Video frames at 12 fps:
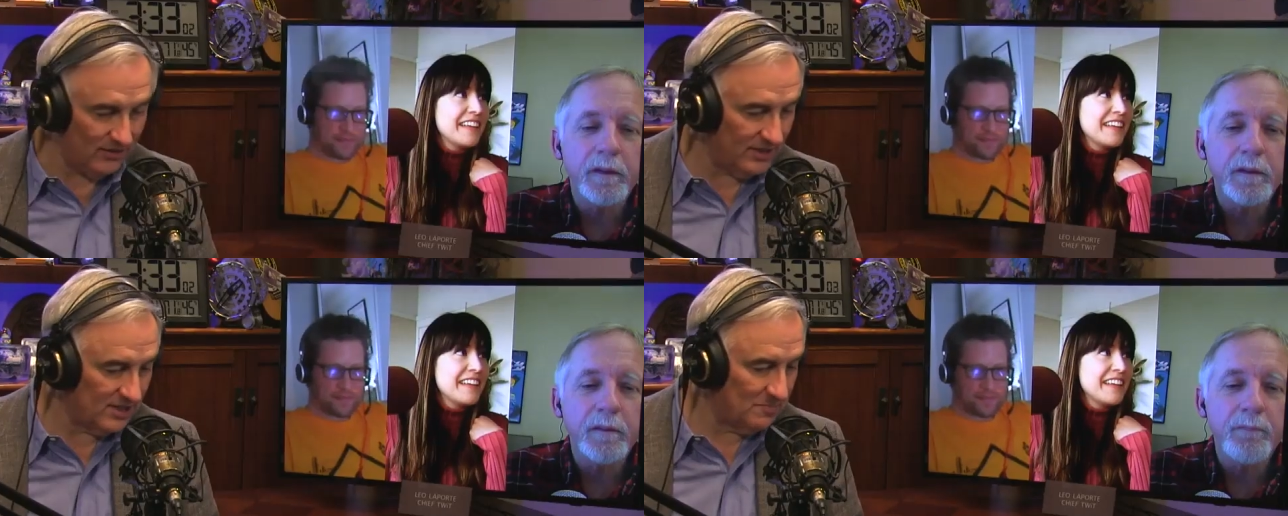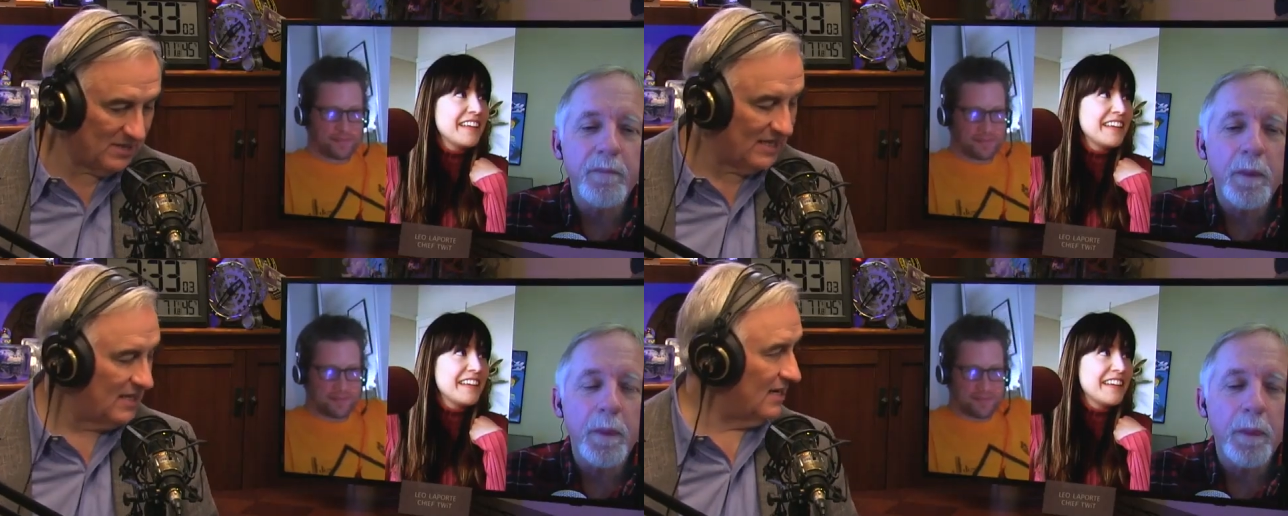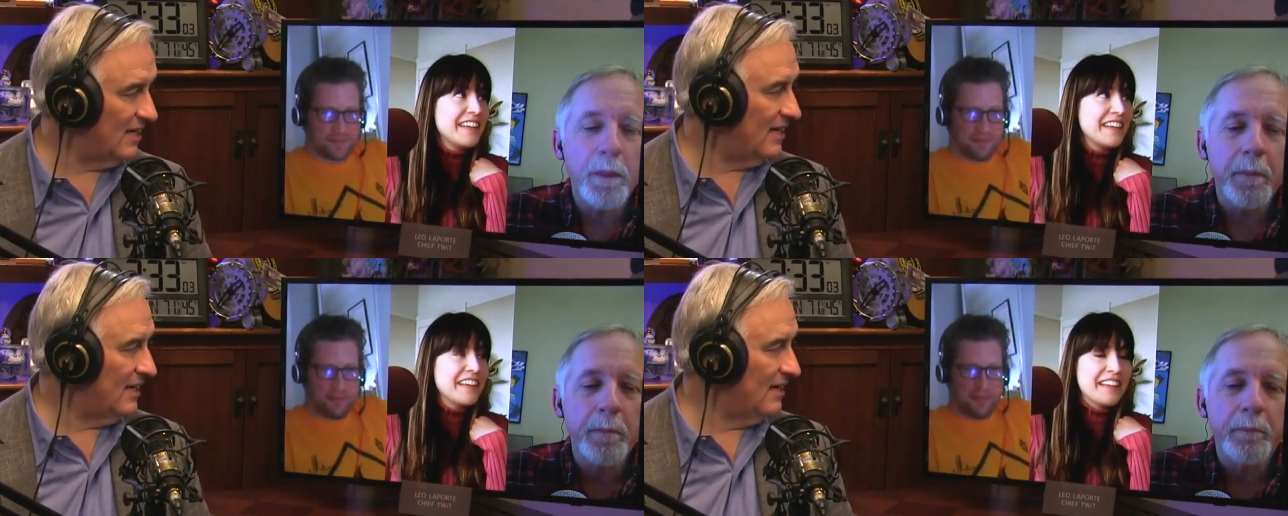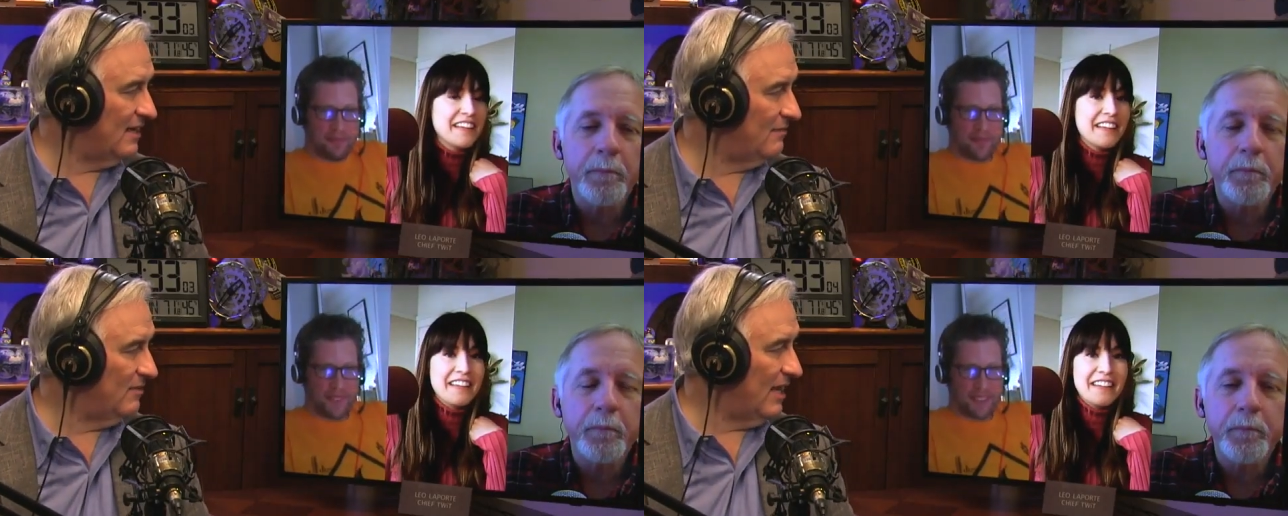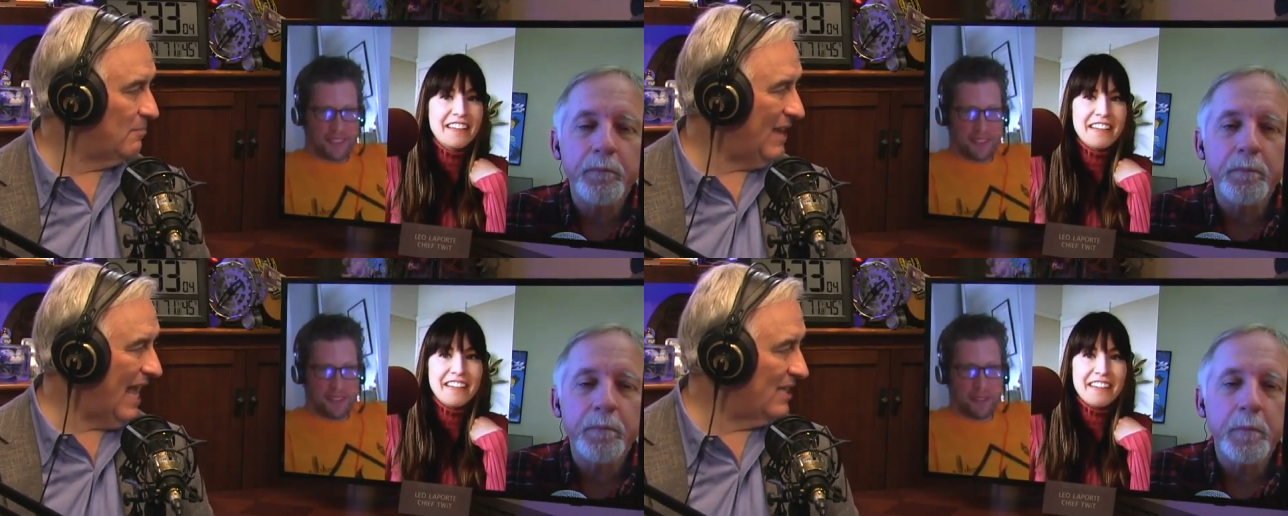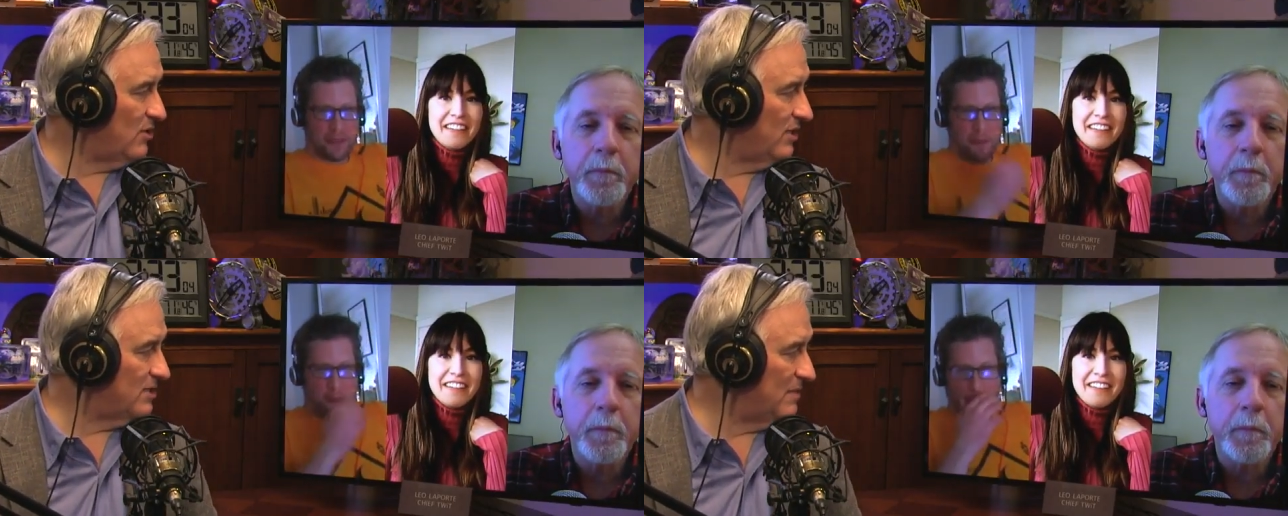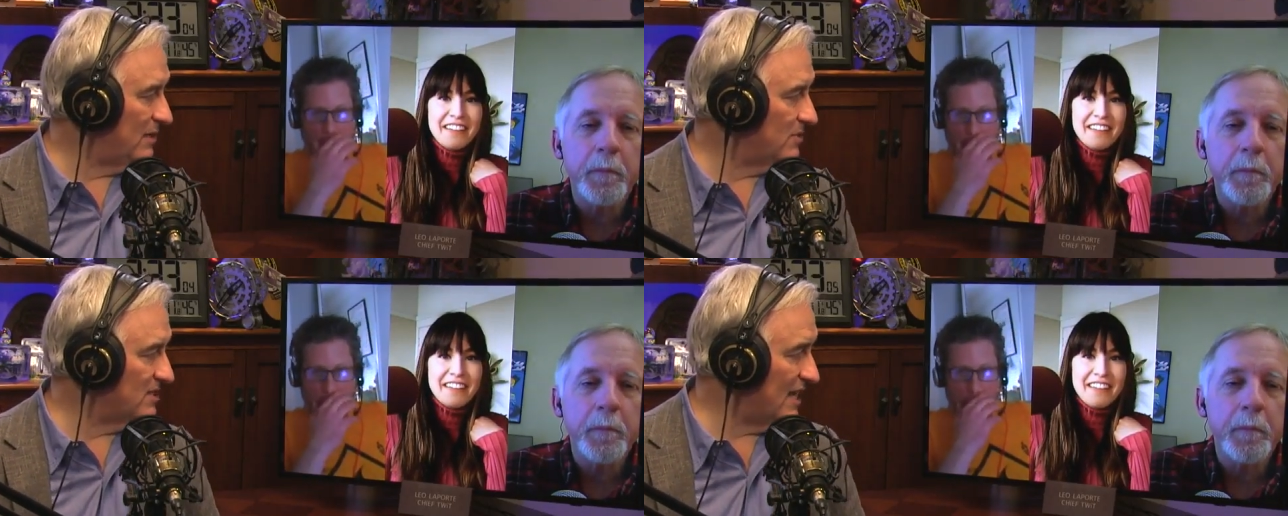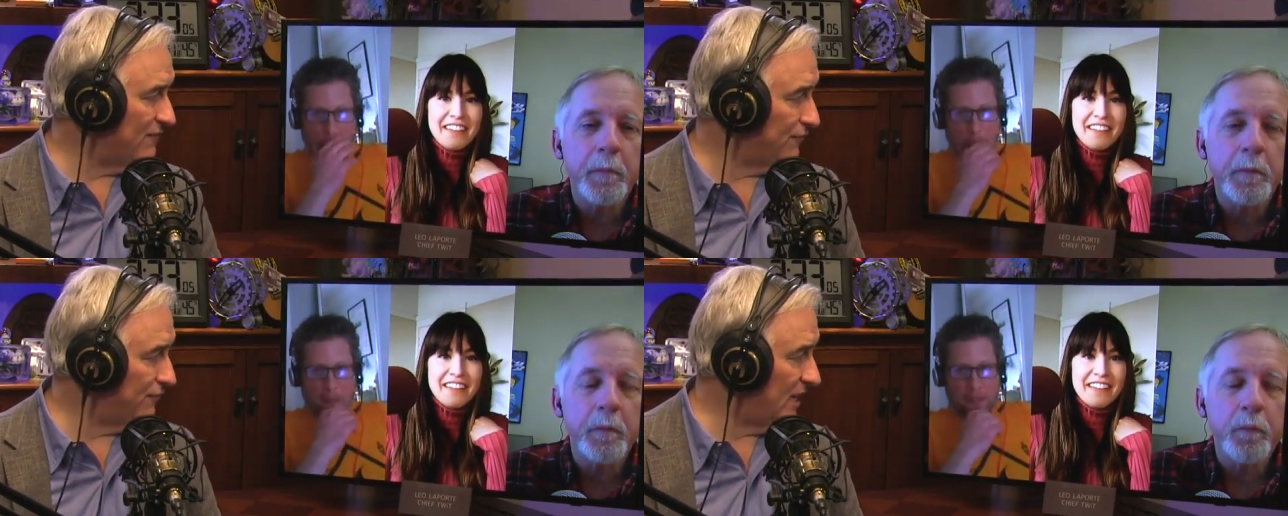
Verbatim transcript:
Speaker 1: USB, uh, like bad USB, was never